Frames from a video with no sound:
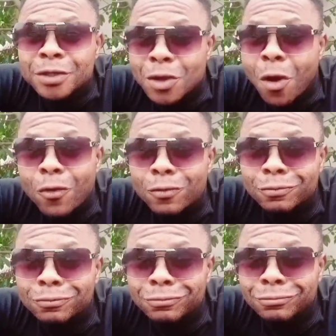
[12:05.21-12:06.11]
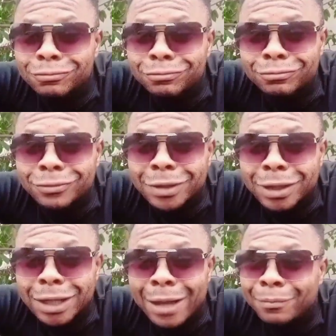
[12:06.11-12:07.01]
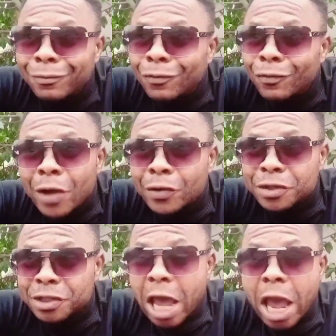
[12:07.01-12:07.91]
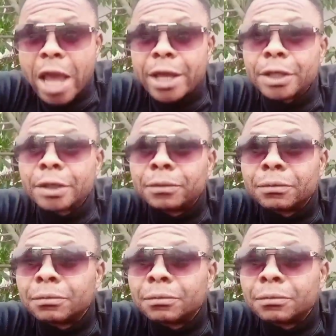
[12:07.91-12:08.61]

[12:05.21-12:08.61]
So I'm gonna say,